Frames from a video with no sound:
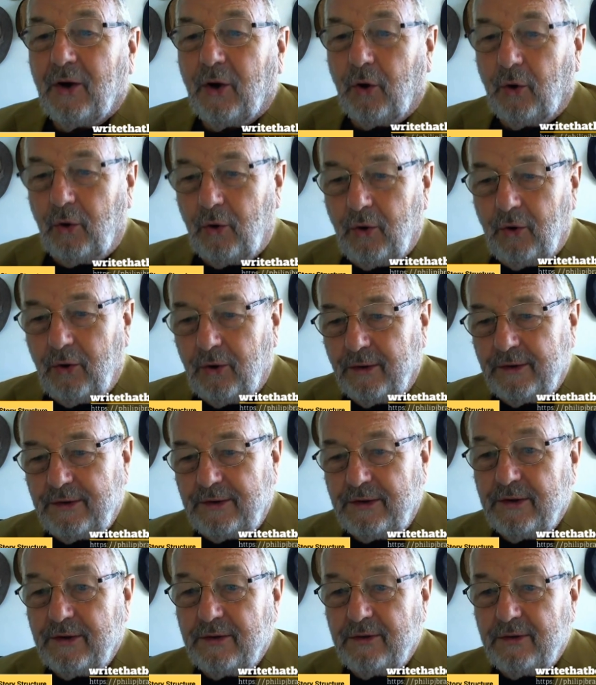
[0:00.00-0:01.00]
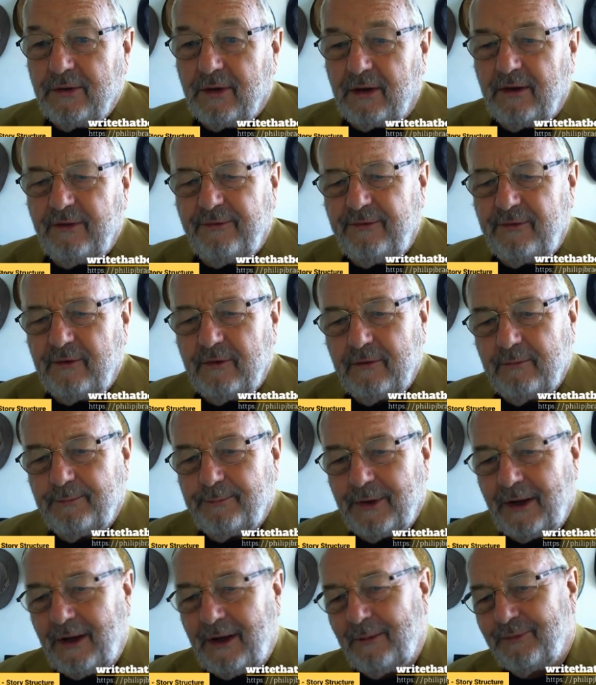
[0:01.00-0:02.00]
Or if you
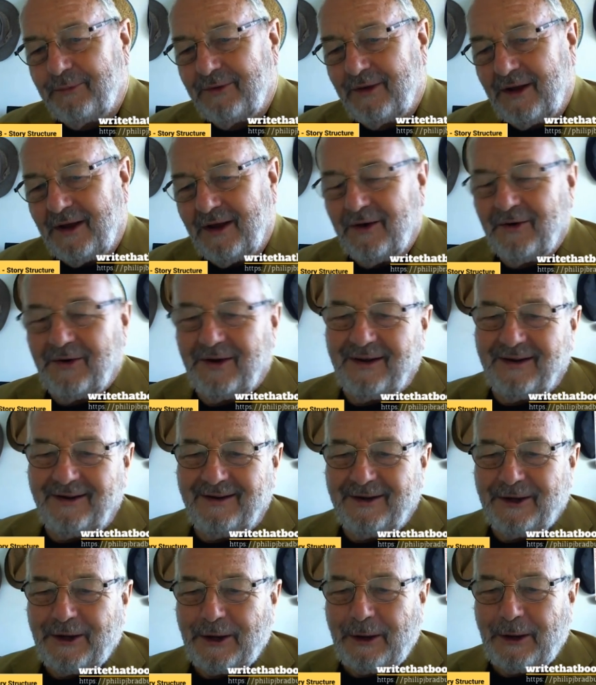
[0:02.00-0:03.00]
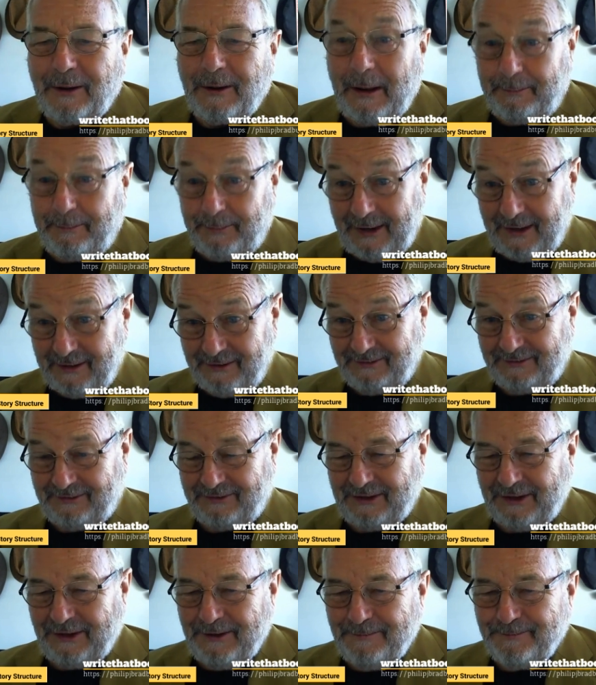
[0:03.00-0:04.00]
perhaps are a
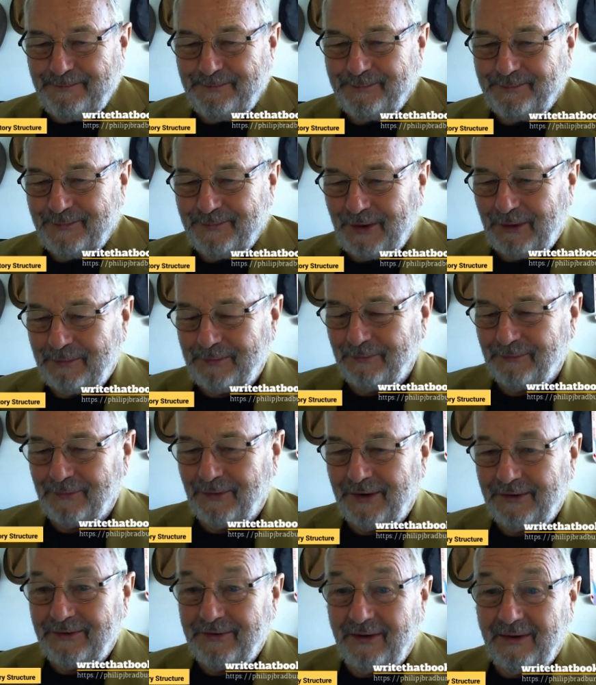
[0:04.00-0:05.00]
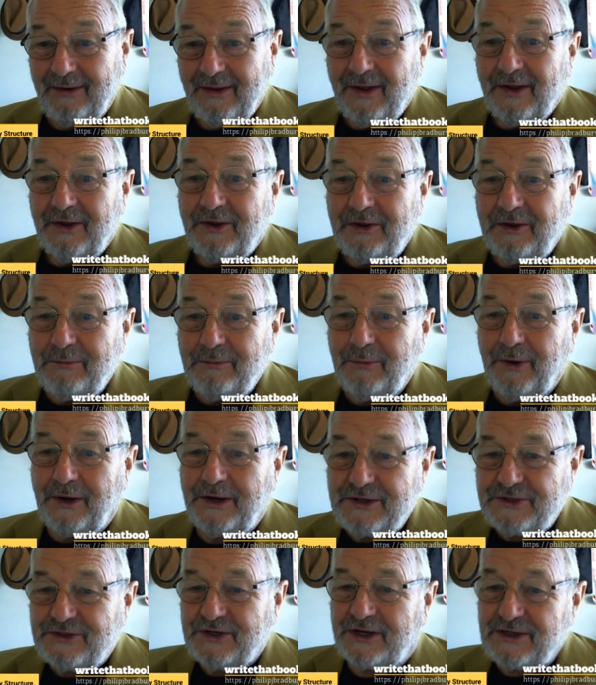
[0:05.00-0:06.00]
pantster type of writer, you
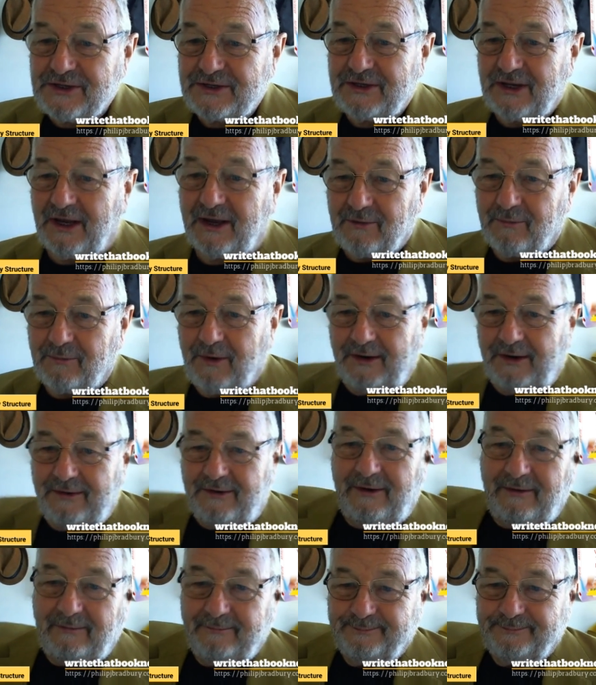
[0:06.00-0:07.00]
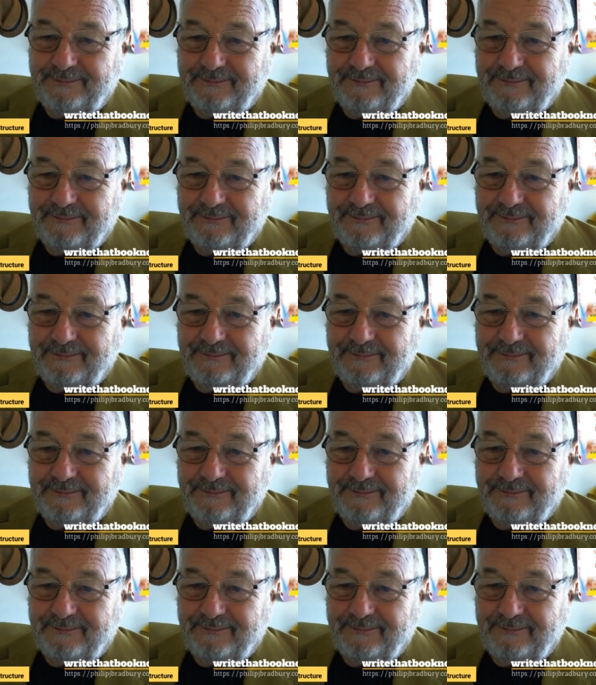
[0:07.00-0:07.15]
might just start writing.